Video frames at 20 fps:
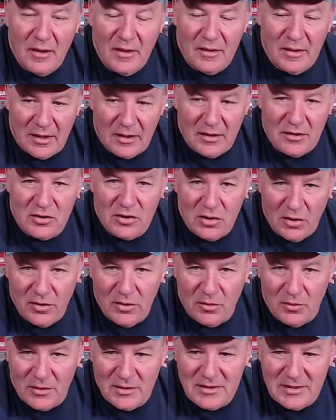they could show
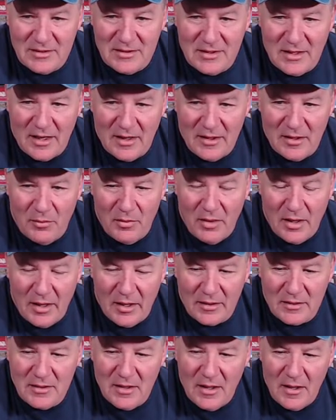you what's inside the
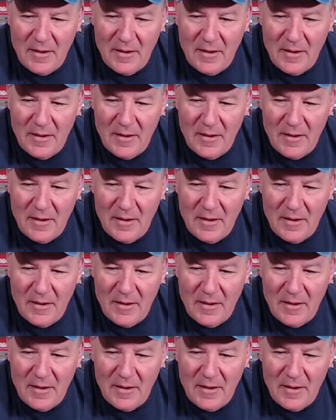box.